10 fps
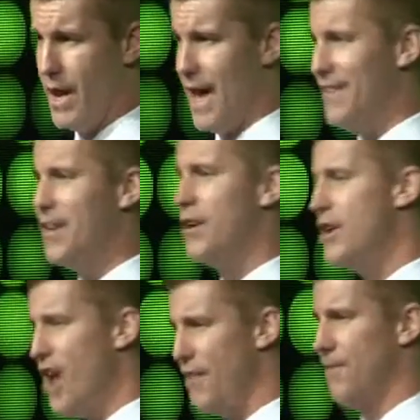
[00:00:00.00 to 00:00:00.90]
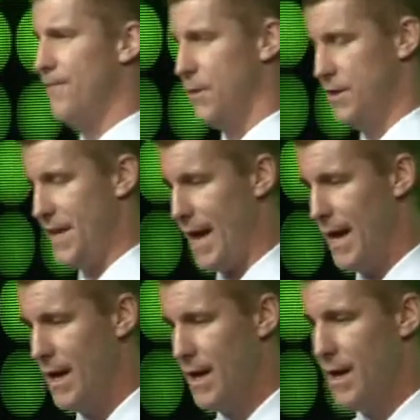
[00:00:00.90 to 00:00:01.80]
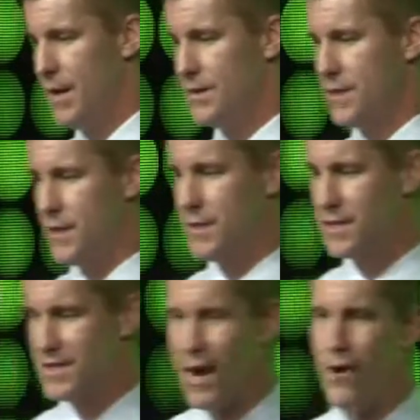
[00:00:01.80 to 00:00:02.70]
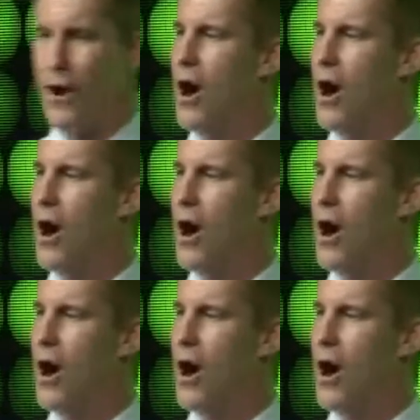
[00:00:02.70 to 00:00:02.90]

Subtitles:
and then another full day to start